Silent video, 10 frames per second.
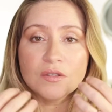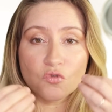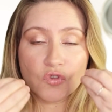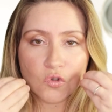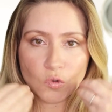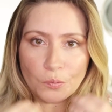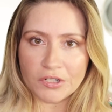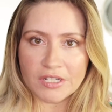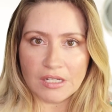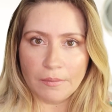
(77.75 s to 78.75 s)
It was
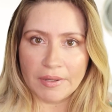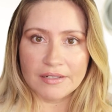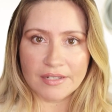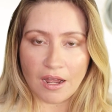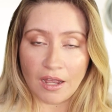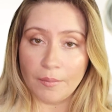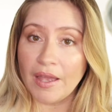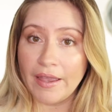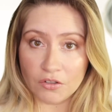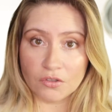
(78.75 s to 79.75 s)
super deep at the time
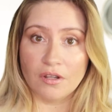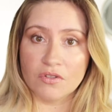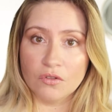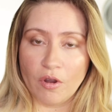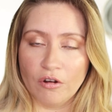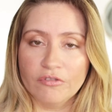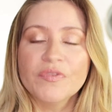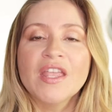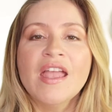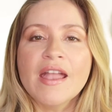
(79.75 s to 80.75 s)
in 2012,
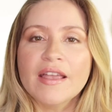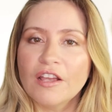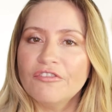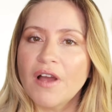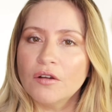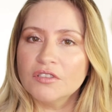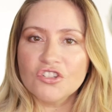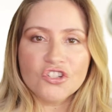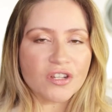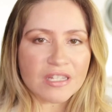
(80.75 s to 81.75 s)
and I found
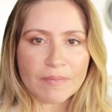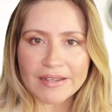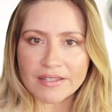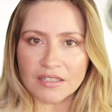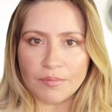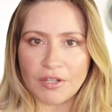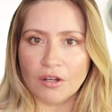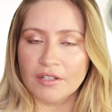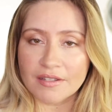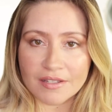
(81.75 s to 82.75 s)
that just by sleeping
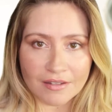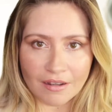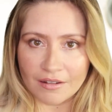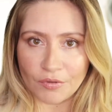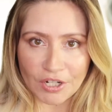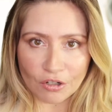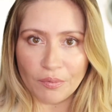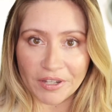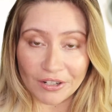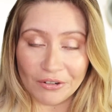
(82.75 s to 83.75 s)
on this wrinkle
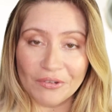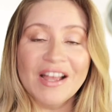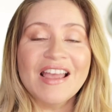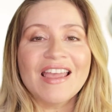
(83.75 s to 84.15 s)
pillow,